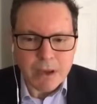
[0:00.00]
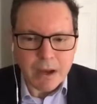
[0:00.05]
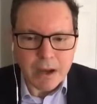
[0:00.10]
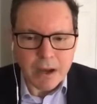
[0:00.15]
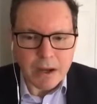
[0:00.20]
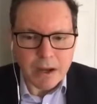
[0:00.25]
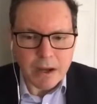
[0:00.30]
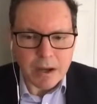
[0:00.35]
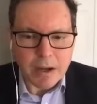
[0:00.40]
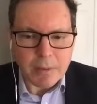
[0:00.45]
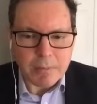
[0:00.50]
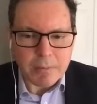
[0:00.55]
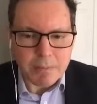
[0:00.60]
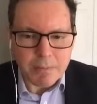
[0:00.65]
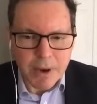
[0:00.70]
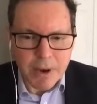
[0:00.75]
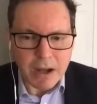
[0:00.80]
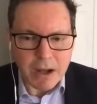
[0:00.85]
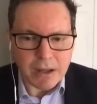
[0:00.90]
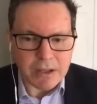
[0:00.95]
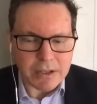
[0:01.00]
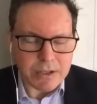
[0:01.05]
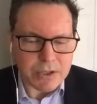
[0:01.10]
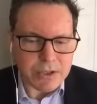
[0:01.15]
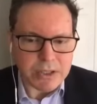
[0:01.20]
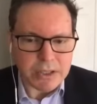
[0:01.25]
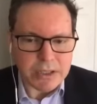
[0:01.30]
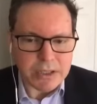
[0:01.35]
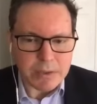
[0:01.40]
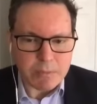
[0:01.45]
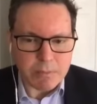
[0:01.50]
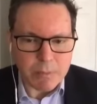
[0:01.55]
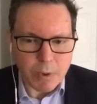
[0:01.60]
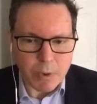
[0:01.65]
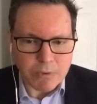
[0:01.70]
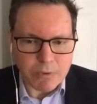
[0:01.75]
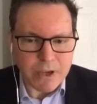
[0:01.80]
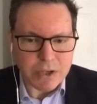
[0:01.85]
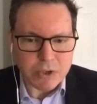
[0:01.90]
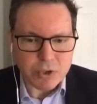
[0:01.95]
policy
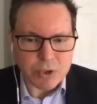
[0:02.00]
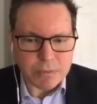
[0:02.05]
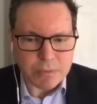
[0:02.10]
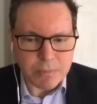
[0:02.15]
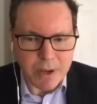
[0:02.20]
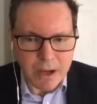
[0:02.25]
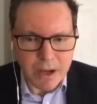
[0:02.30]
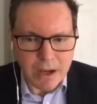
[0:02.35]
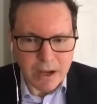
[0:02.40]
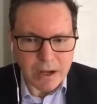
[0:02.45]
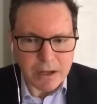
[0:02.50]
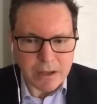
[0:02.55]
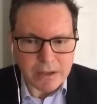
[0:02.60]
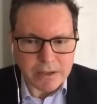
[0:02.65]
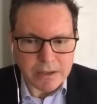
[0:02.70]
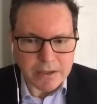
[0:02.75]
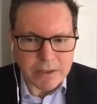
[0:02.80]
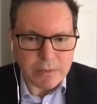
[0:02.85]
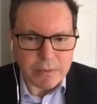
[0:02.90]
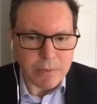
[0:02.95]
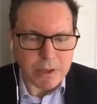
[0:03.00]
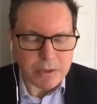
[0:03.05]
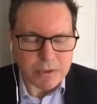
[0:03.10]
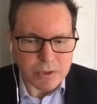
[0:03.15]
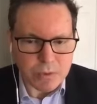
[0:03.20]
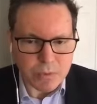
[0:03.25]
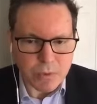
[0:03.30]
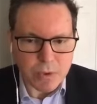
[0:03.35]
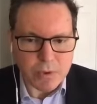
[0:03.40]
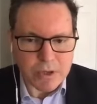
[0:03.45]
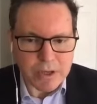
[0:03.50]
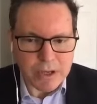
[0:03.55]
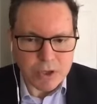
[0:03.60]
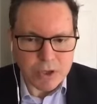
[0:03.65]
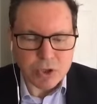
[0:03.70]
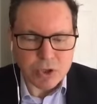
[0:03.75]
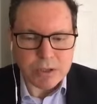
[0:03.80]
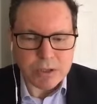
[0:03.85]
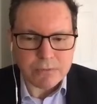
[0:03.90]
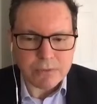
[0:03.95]
motivation behind the Belt and Road
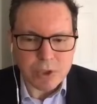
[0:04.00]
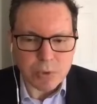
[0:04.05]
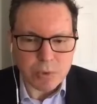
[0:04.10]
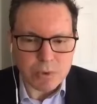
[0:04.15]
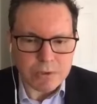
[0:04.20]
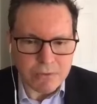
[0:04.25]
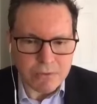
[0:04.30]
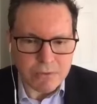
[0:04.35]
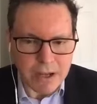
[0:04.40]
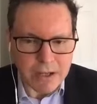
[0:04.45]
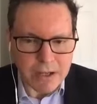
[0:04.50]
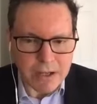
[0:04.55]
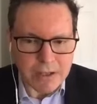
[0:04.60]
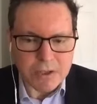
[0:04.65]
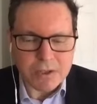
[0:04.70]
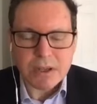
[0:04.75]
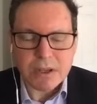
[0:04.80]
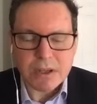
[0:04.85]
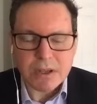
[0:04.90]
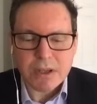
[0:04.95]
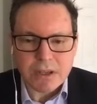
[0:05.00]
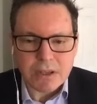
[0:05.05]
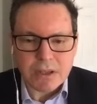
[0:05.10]
Initiative to advance